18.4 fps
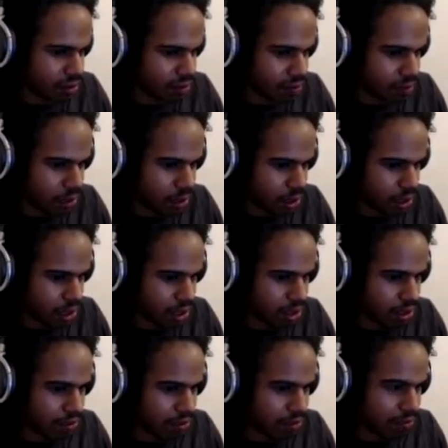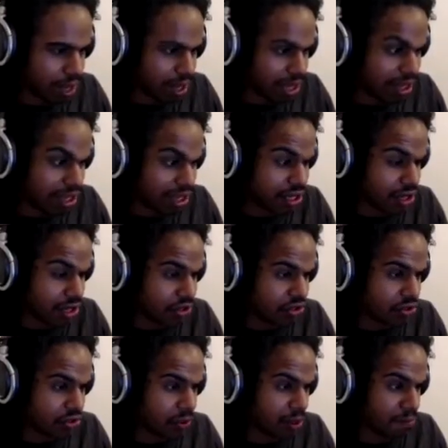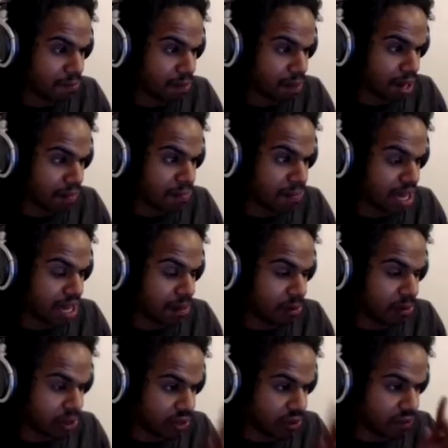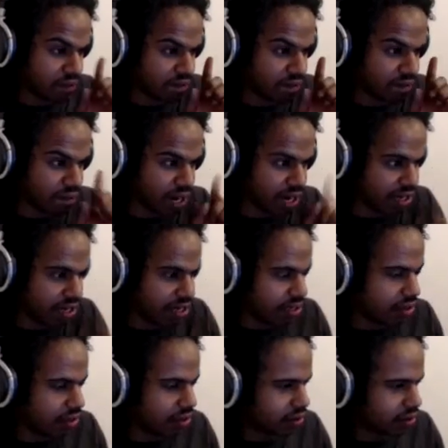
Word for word: But, um, I think the other sword I might be able to. Might.